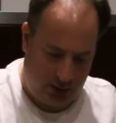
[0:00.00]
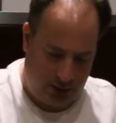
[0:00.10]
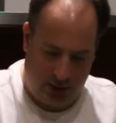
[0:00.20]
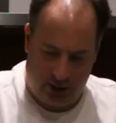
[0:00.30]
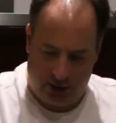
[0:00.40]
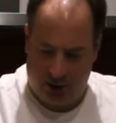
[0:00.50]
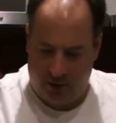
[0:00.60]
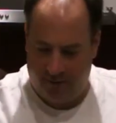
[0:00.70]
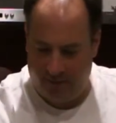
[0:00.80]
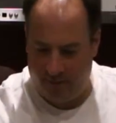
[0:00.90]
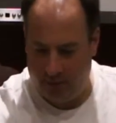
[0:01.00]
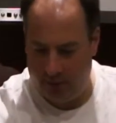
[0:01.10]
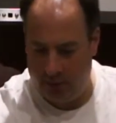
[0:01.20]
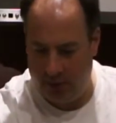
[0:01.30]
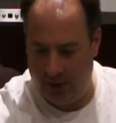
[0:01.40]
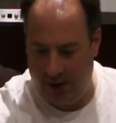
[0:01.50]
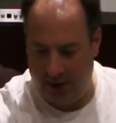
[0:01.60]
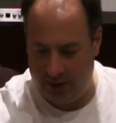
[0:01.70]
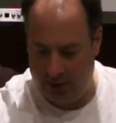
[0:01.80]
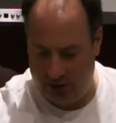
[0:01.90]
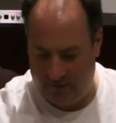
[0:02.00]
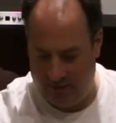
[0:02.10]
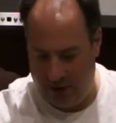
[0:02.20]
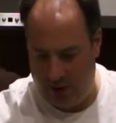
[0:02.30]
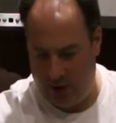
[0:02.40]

dust off the excess flour.